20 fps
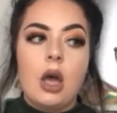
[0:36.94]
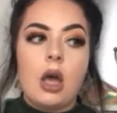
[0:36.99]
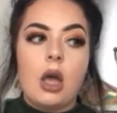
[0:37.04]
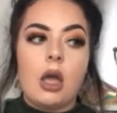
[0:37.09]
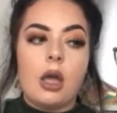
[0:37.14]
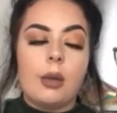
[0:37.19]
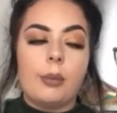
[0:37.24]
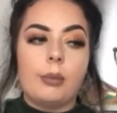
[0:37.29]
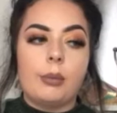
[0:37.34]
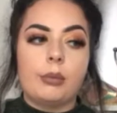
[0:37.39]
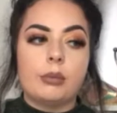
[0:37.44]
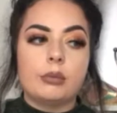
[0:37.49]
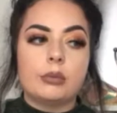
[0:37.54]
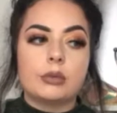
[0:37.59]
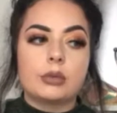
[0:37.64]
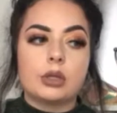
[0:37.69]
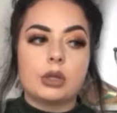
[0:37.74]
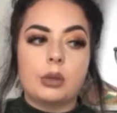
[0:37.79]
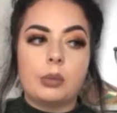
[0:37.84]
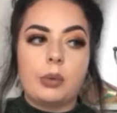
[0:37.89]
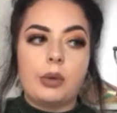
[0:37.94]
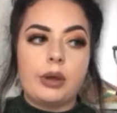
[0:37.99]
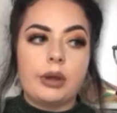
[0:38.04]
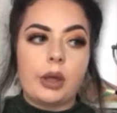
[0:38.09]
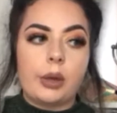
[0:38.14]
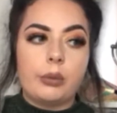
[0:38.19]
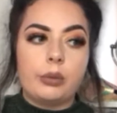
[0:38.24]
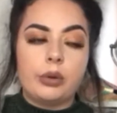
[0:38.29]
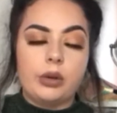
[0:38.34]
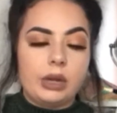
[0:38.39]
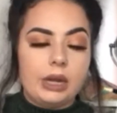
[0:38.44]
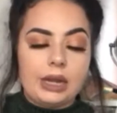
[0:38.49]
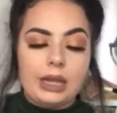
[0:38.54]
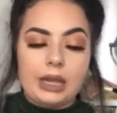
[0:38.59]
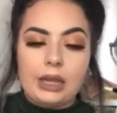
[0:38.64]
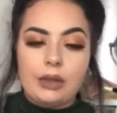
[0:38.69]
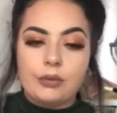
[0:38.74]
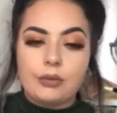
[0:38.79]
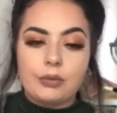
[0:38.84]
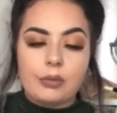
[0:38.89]
to the point I wouldn't
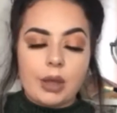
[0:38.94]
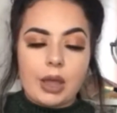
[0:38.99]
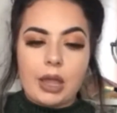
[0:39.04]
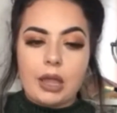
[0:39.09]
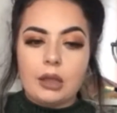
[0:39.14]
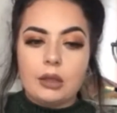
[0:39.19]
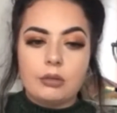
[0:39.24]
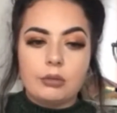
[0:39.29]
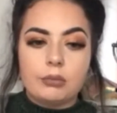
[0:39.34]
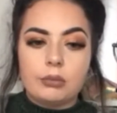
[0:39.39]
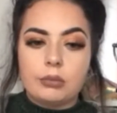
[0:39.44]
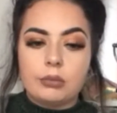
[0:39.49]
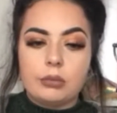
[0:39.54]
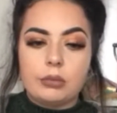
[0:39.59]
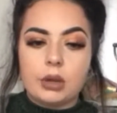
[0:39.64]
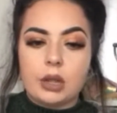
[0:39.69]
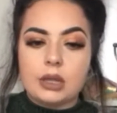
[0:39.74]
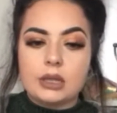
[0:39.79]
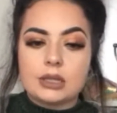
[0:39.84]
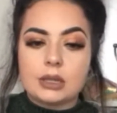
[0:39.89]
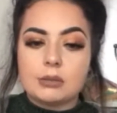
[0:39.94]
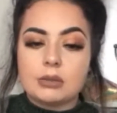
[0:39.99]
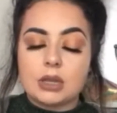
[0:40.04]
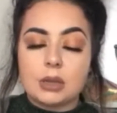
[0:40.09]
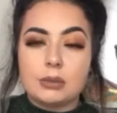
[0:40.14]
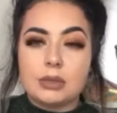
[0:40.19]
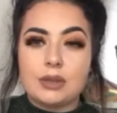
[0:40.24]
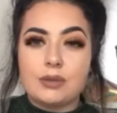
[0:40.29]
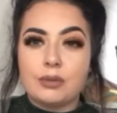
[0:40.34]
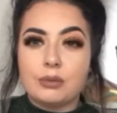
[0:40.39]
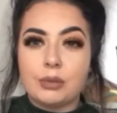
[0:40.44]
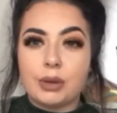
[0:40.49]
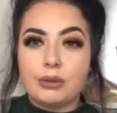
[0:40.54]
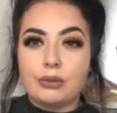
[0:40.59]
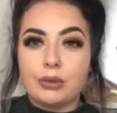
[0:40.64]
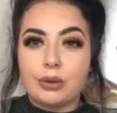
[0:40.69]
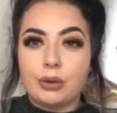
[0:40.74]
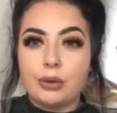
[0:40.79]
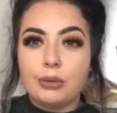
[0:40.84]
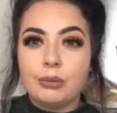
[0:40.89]
leave my, like sometimes even my
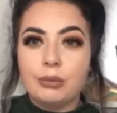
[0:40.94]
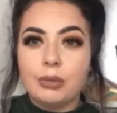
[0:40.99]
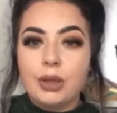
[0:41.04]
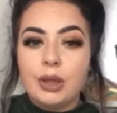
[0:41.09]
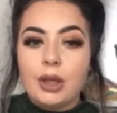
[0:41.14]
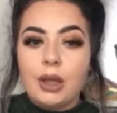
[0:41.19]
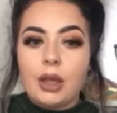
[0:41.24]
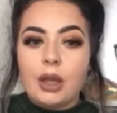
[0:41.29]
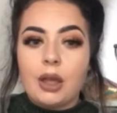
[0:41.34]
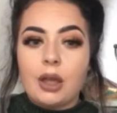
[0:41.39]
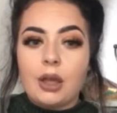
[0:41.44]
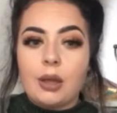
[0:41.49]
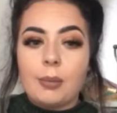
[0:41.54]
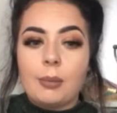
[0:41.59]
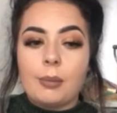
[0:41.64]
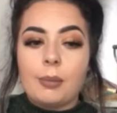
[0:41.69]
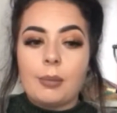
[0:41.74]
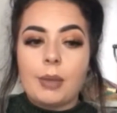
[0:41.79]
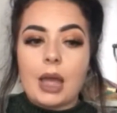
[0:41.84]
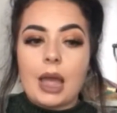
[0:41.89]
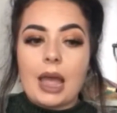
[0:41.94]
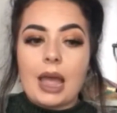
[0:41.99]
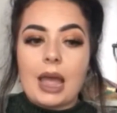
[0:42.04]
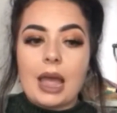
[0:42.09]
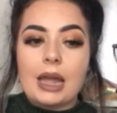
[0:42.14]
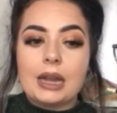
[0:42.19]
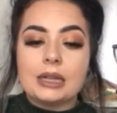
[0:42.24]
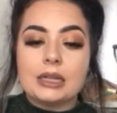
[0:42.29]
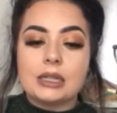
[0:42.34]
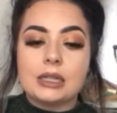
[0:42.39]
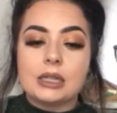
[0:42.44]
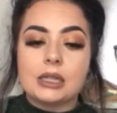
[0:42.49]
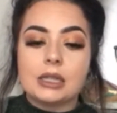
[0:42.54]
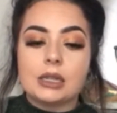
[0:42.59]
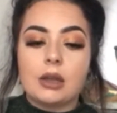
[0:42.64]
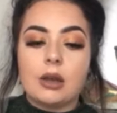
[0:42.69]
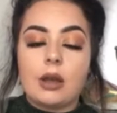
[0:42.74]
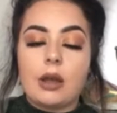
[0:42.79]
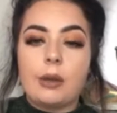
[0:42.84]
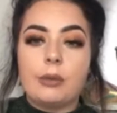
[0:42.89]
room, and
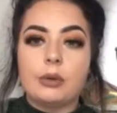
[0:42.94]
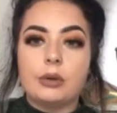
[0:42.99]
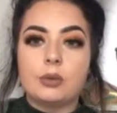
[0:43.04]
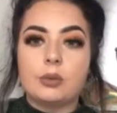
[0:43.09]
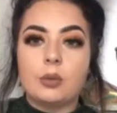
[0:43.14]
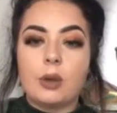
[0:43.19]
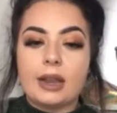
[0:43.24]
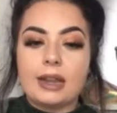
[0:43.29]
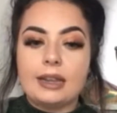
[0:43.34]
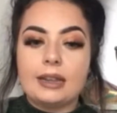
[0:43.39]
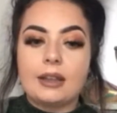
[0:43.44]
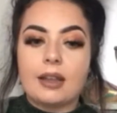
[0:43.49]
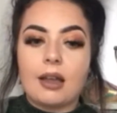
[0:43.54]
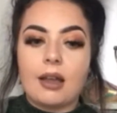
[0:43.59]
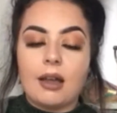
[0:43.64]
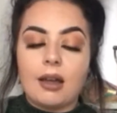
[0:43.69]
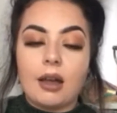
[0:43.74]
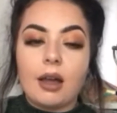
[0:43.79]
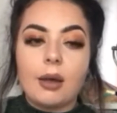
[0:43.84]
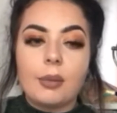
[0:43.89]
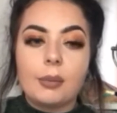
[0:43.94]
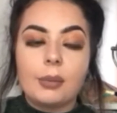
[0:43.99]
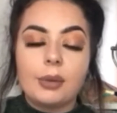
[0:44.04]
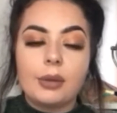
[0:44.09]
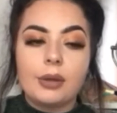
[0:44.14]
I would wake up